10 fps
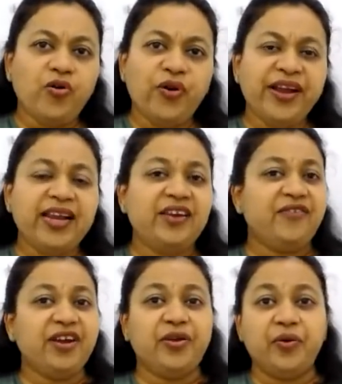
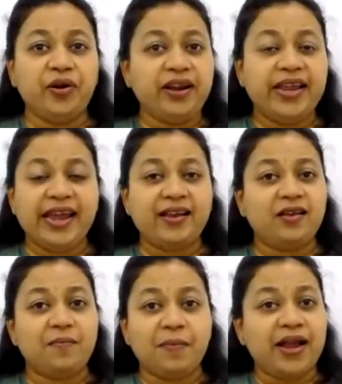Ongoingly, if I do not
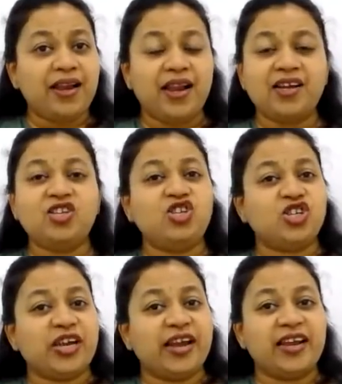get my
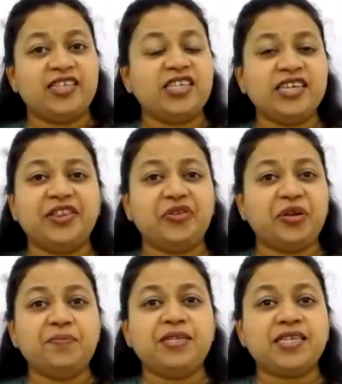lunch and I just
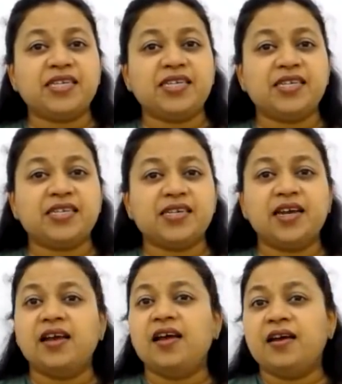get 3
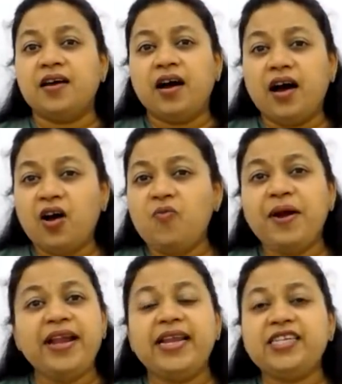biscuits,
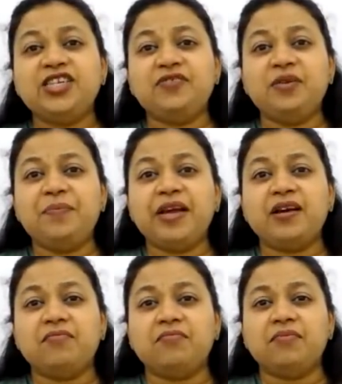how my nature
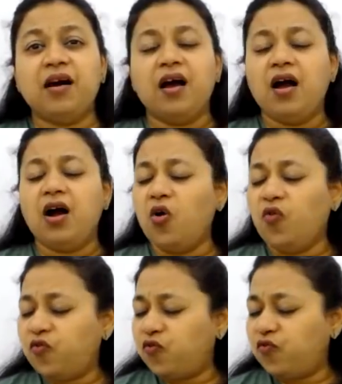will become?
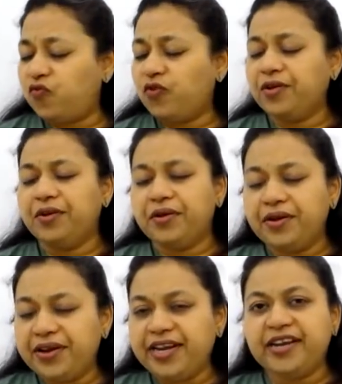Oof,
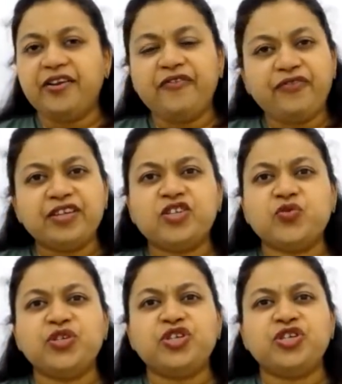irritative,
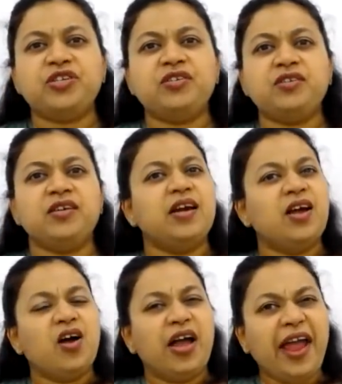frustration,
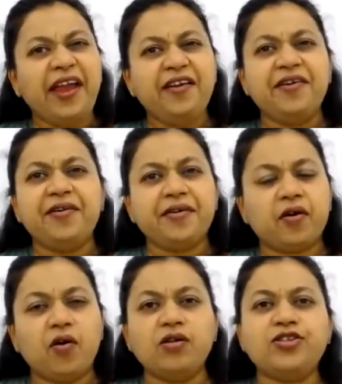
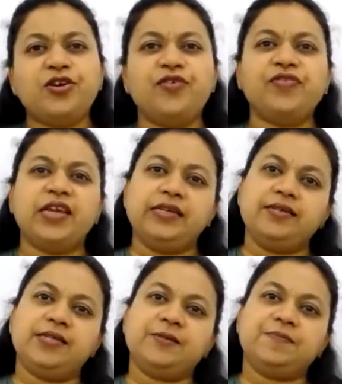anger, all sort of
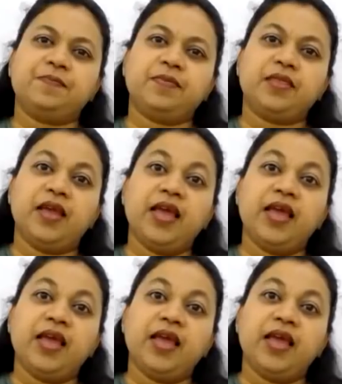things.